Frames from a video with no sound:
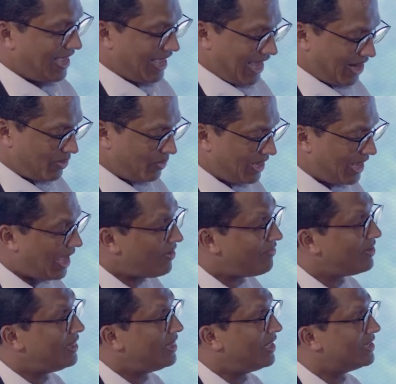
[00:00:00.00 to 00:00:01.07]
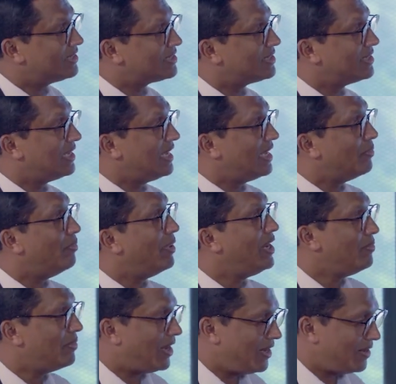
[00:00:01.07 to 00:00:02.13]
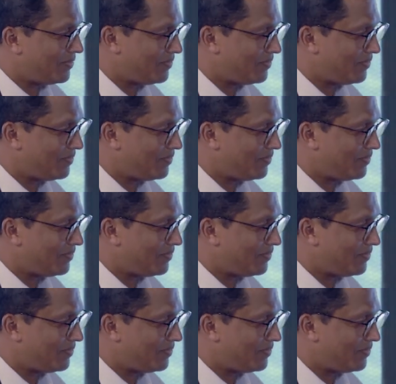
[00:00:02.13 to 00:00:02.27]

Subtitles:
And we have in this belimal.